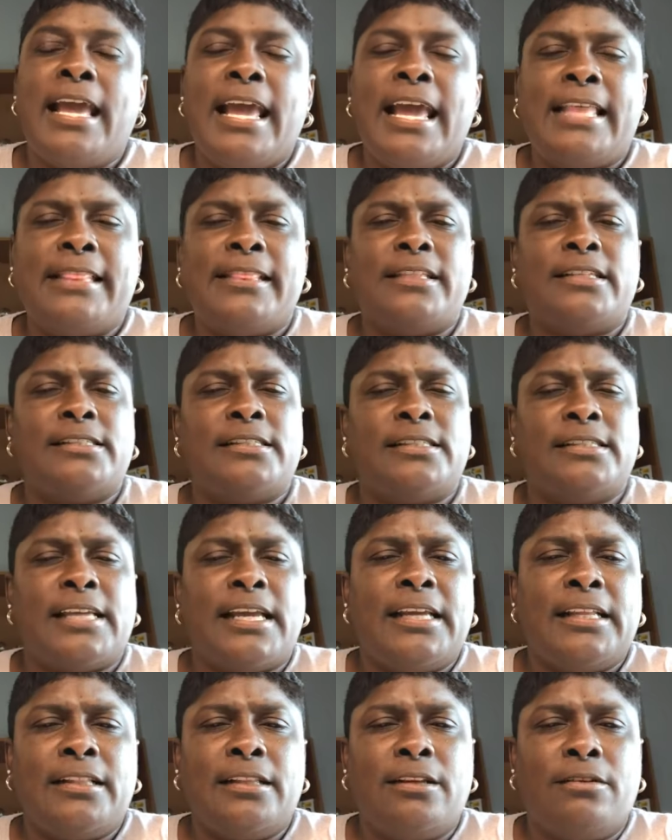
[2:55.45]
At the
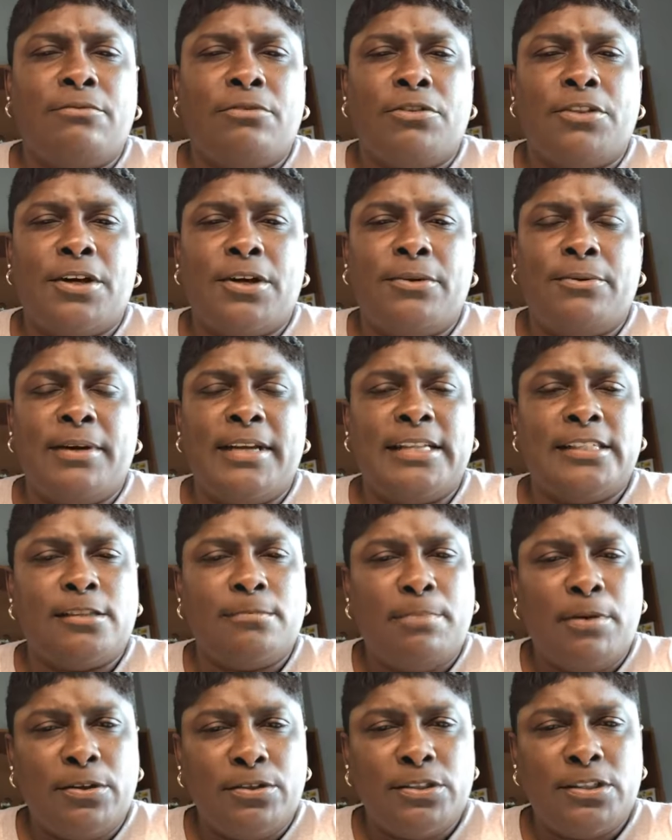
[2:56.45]
state level, though, as
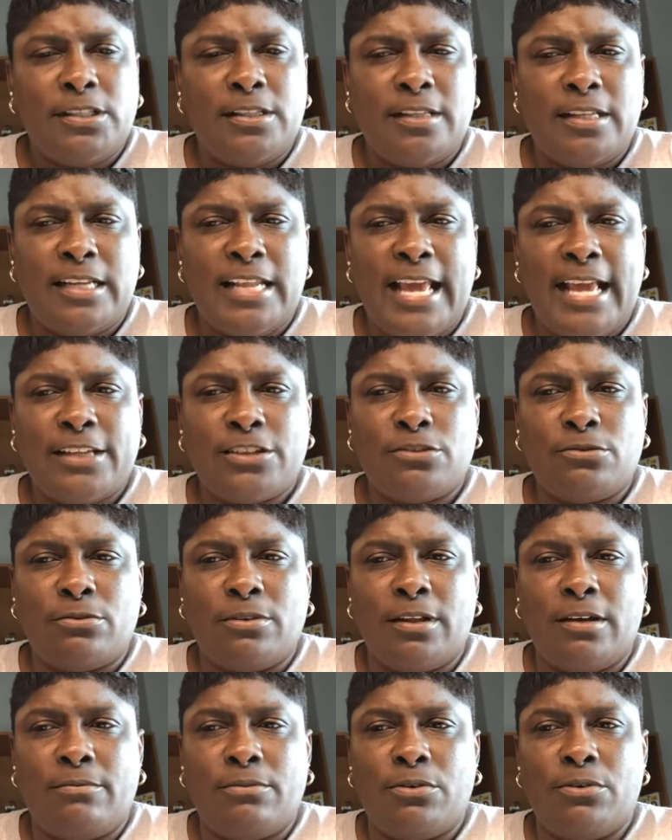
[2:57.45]
opposed to the national
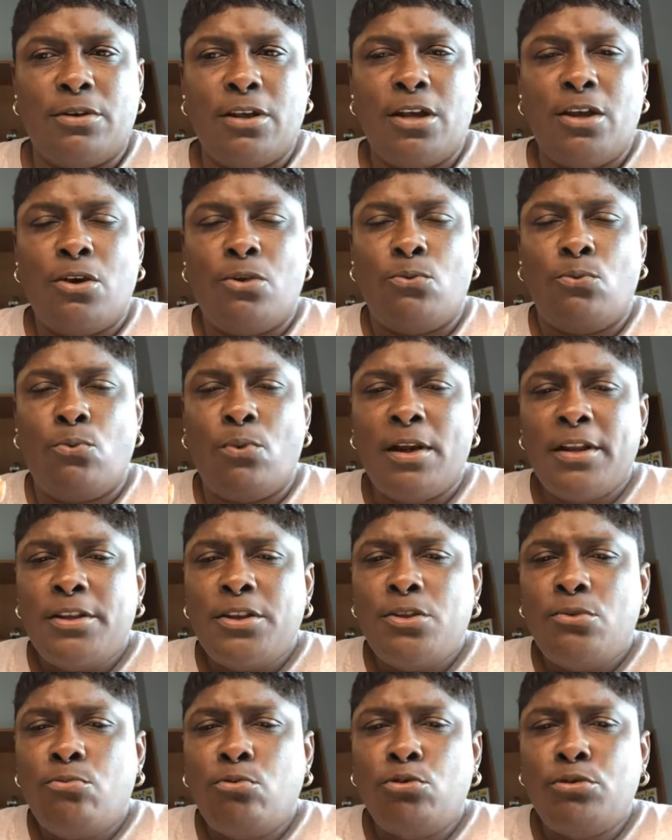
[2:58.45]
level, what
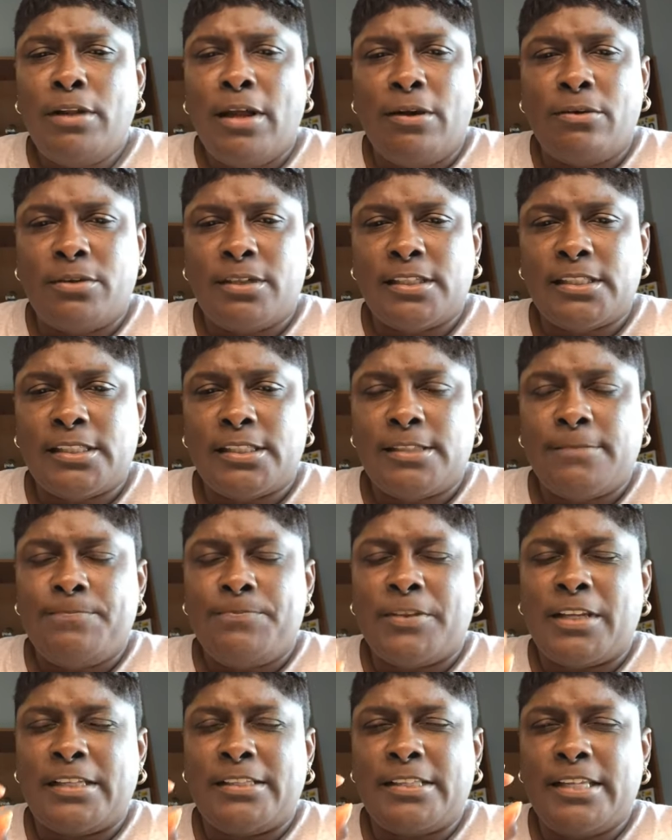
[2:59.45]
you will notice
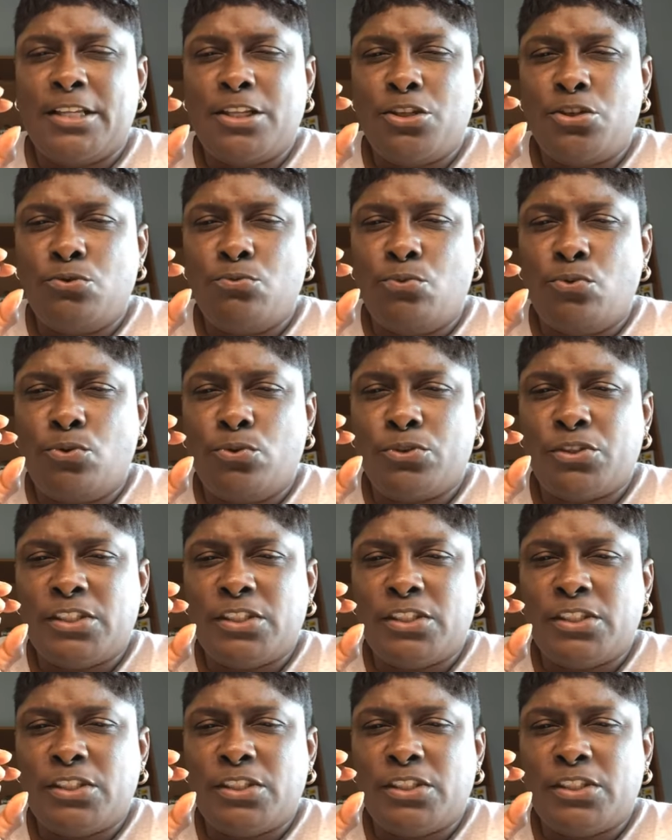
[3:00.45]
is that you will